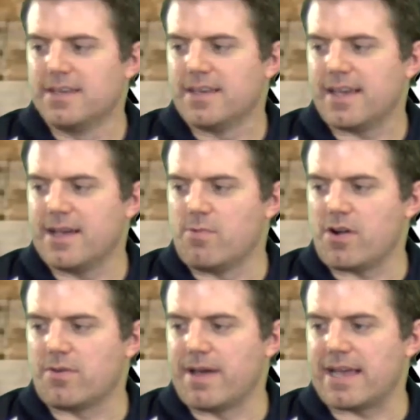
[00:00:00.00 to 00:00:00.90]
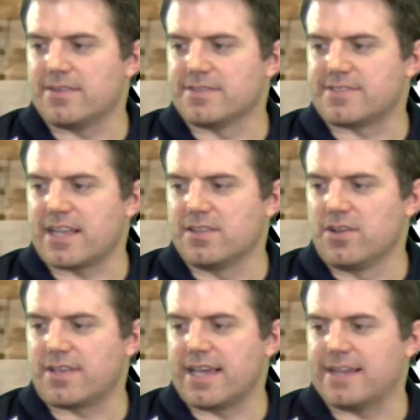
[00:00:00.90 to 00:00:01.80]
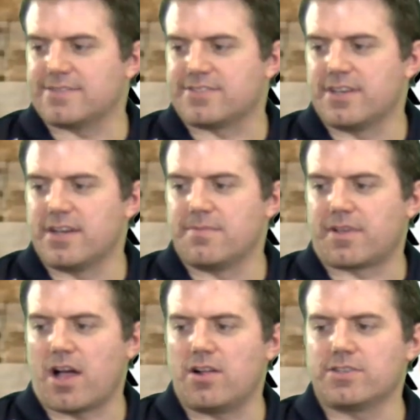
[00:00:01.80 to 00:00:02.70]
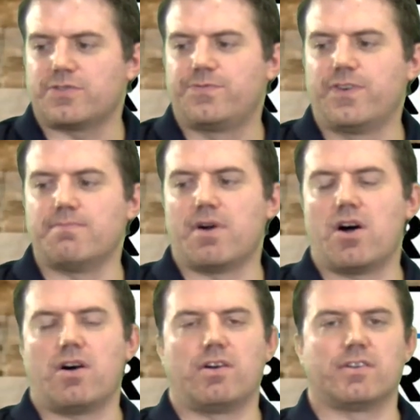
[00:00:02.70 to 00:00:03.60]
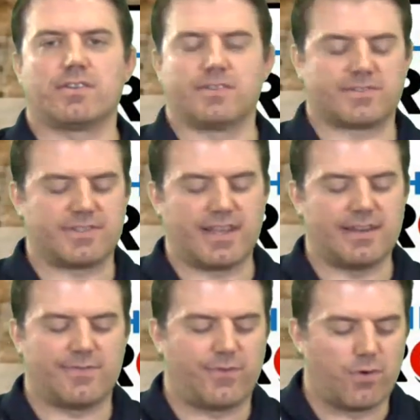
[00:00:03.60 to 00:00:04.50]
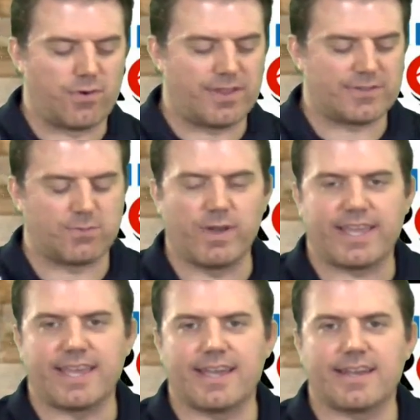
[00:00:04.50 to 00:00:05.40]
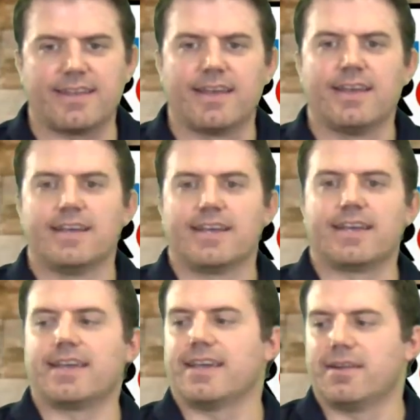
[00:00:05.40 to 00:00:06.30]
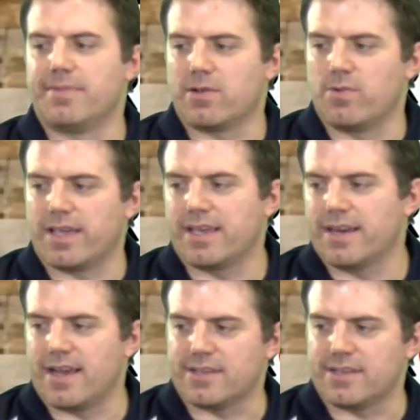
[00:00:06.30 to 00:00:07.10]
And welcome back. Let's take a look at some college football slated for this weekend, and a big weekend in